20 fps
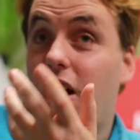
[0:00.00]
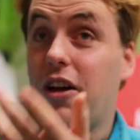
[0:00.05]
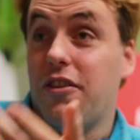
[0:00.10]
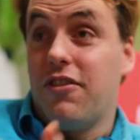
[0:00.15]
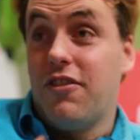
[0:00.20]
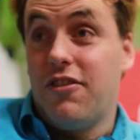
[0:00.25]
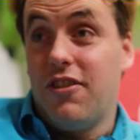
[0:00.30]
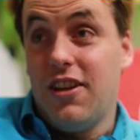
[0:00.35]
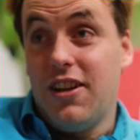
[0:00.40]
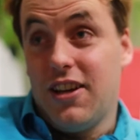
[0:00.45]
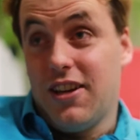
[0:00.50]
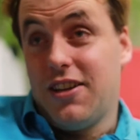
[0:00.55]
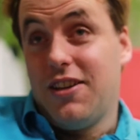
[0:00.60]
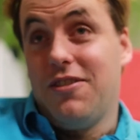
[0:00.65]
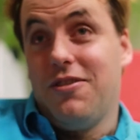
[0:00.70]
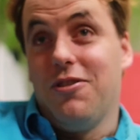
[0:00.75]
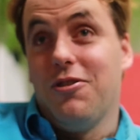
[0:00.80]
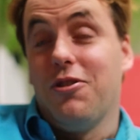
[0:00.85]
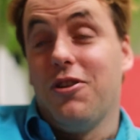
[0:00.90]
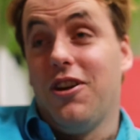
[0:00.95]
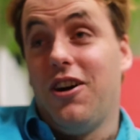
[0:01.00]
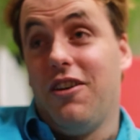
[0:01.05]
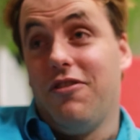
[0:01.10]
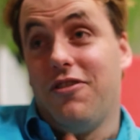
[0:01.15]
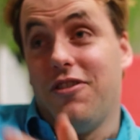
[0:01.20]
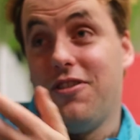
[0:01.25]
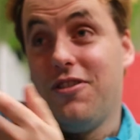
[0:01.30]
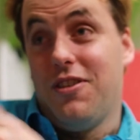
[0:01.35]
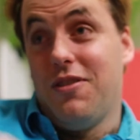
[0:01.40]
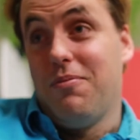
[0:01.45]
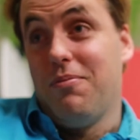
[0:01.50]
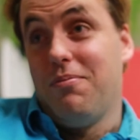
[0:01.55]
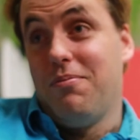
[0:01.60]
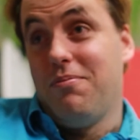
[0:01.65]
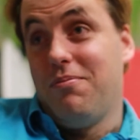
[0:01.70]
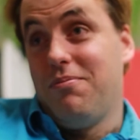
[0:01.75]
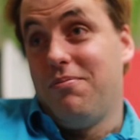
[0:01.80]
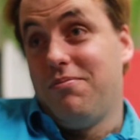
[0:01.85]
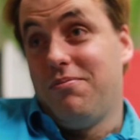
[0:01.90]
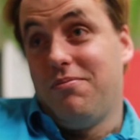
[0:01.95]
A cynic, you can offer them
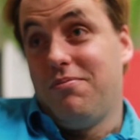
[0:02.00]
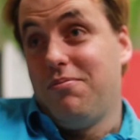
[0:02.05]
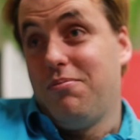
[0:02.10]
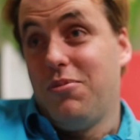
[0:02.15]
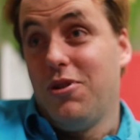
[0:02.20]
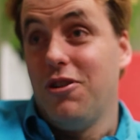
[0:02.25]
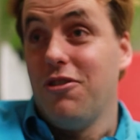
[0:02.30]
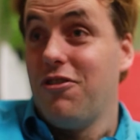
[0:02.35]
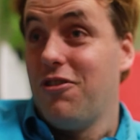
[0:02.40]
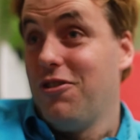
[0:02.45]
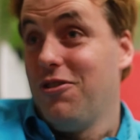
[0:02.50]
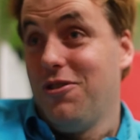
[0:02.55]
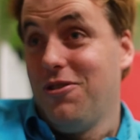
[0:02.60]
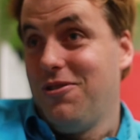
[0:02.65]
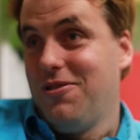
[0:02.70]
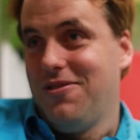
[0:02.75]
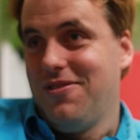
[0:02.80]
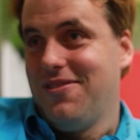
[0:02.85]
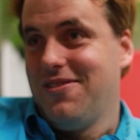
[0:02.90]
personal